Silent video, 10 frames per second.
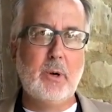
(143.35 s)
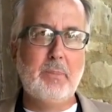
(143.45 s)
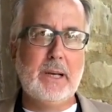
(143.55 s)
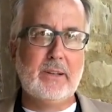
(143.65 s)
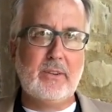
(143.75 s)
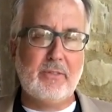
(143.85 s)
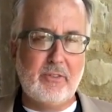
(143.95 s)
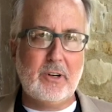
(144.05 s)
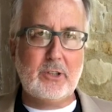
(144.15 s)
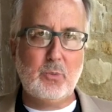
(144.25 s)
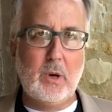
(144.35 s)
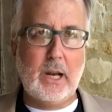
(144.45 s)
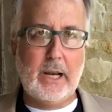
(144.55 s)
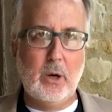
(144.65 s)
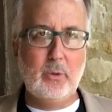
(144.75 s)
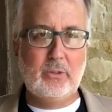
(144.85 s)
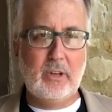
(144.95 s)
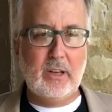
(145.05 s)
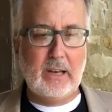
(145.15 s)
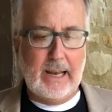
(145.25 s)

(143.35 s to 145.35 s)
because the first one I hosted